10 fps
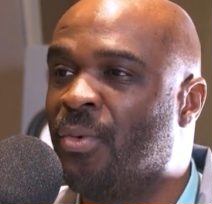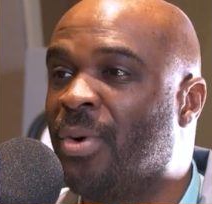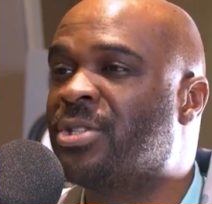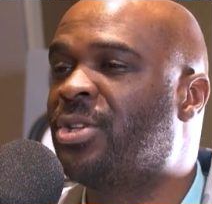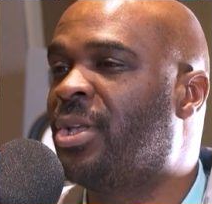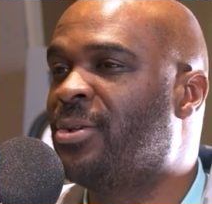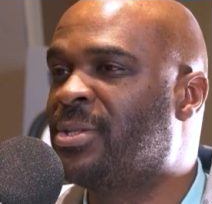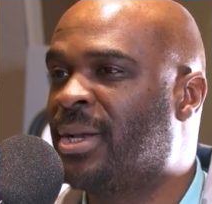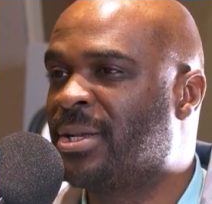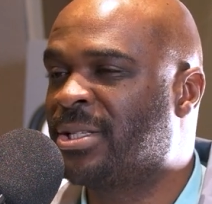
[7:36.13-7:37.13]
wants to
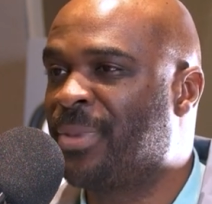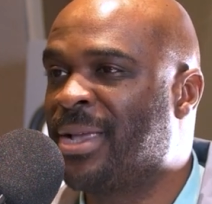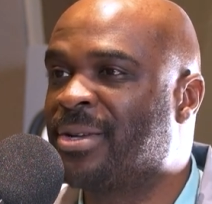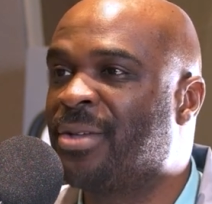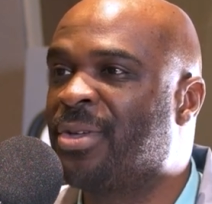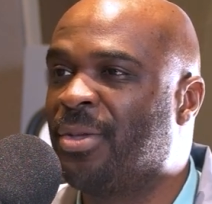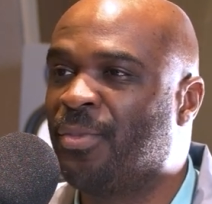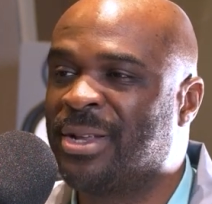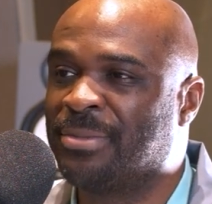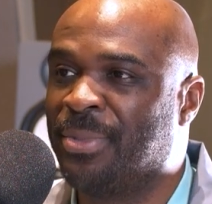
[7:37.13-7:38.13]
use it in a space other
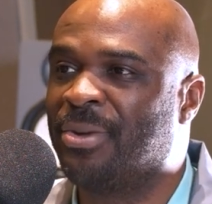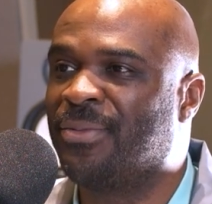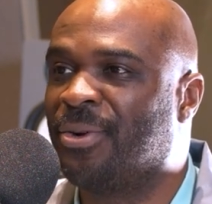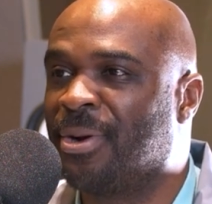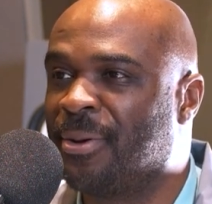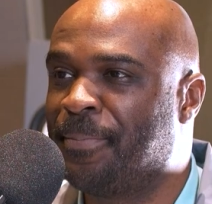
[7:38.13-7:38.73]
than what it's built for.